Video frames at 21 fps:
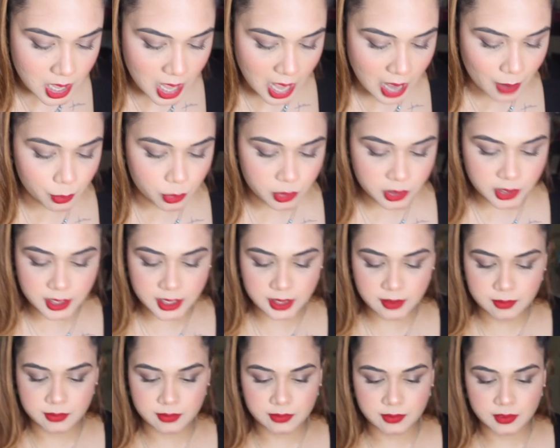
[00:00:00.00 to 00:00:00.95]
I want to
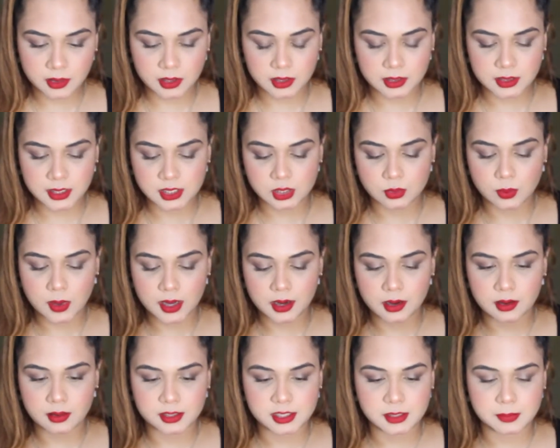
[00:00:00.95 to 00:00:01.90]
give this
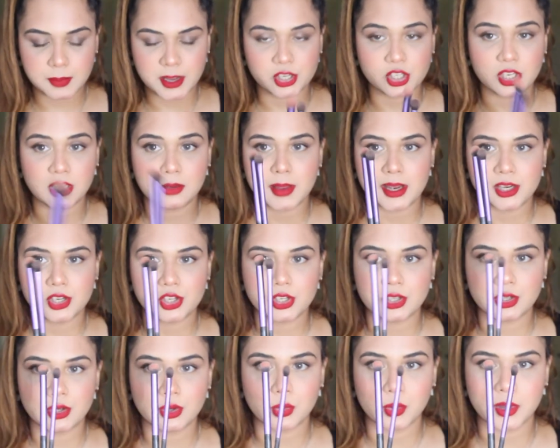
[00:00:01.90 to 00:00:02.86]
one a special mention.